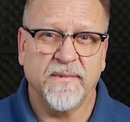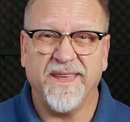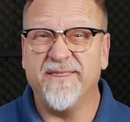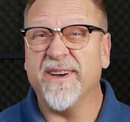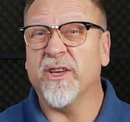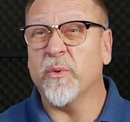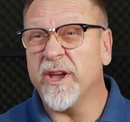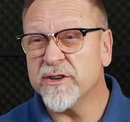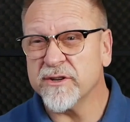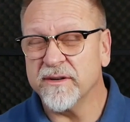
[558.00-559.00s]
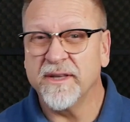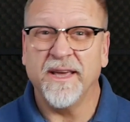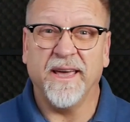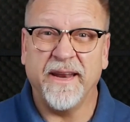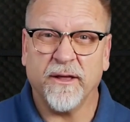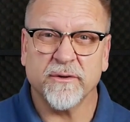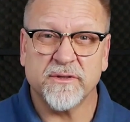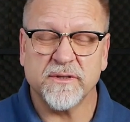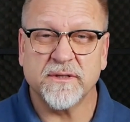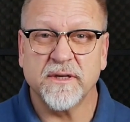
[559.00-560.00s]
evaluation,
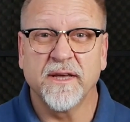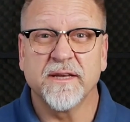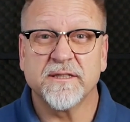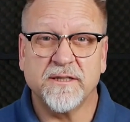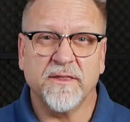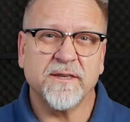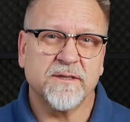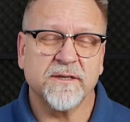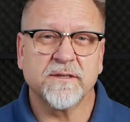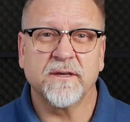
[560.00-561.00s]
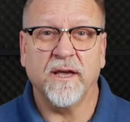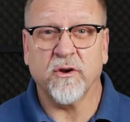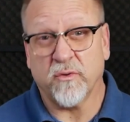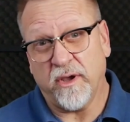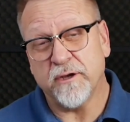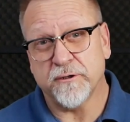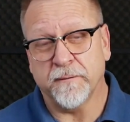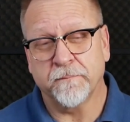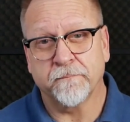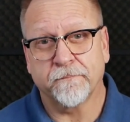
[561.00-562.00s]
analysis, synthesis, and creation.